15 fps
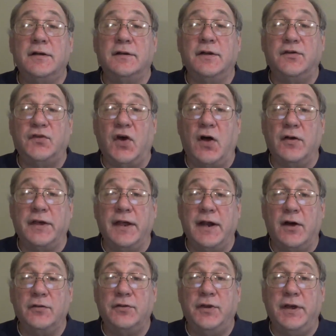Let's all get
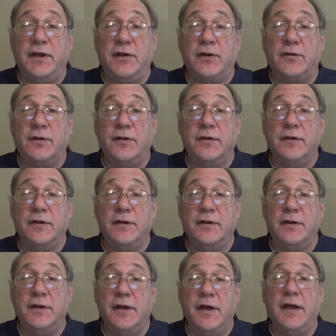out there
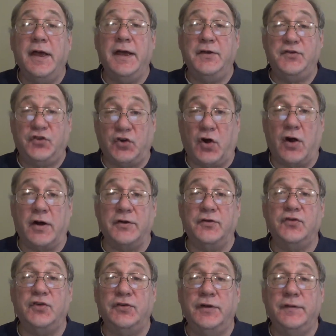and
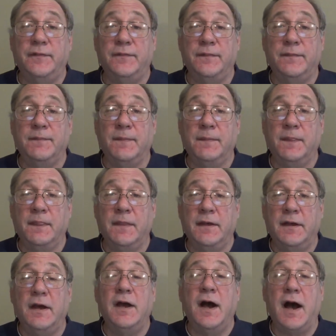charge.
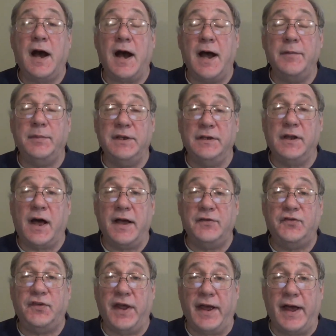I'm
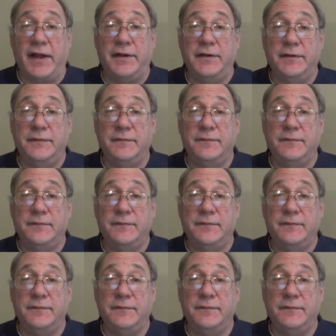Eli's dad.